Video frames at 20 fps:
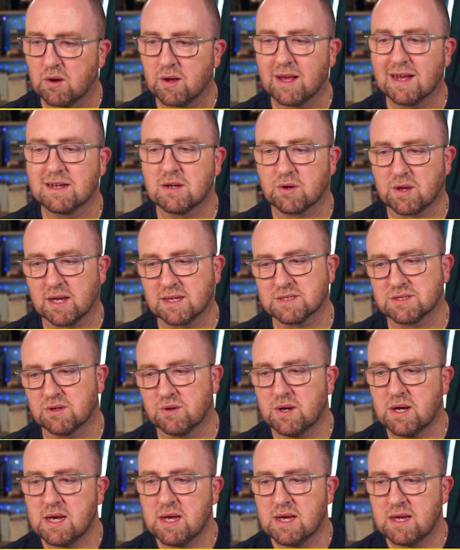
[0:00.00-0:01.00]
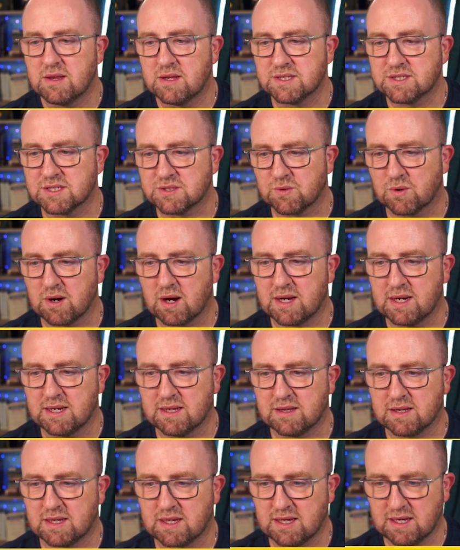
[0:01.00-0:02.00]
Oh yeah, okay, so this is where I
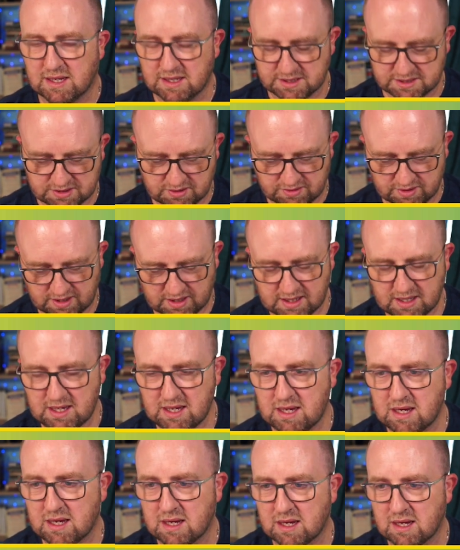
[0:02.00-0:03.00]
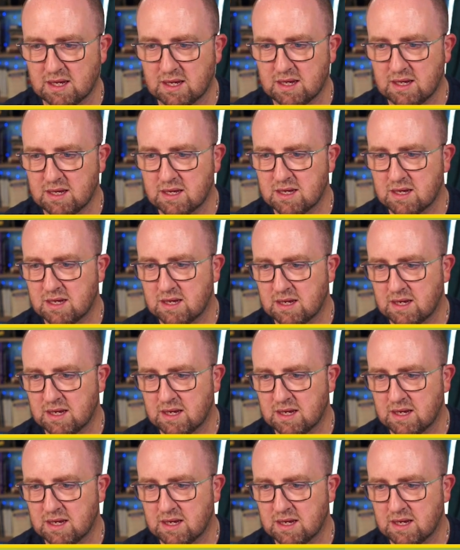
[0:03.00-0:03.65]
need the key. So the key